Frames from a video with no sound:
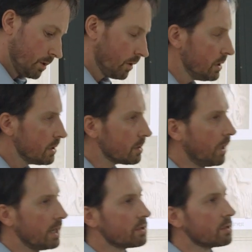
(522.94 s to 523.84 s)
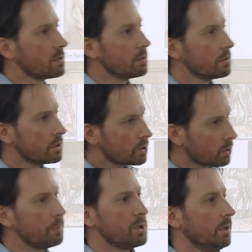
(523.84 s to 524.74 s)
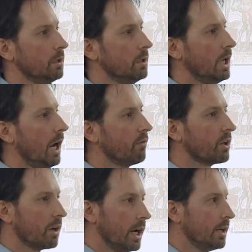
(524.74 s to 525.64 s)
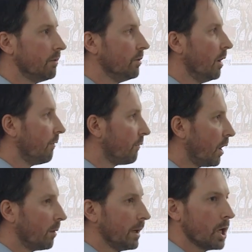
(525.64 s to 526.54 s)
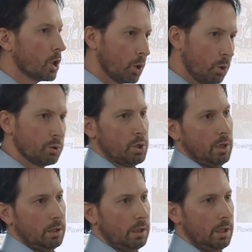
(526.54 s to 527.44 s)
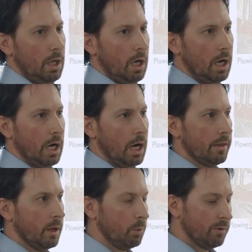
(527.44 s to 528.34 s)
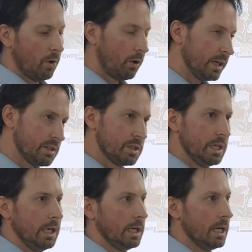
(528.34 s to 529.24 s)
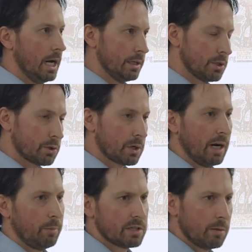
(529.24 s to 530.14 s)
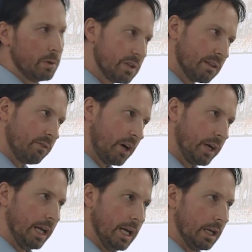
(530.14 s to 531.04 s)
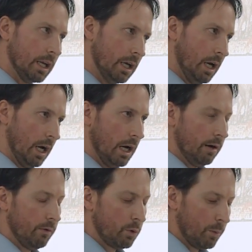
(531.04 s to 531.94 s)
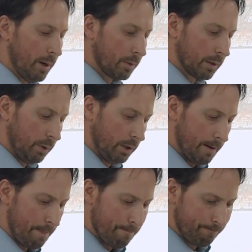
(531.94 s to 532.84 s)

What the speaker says: So this is my description of the kind of farming culture that we've already seen as described by someone who's at the very end of the Republican period.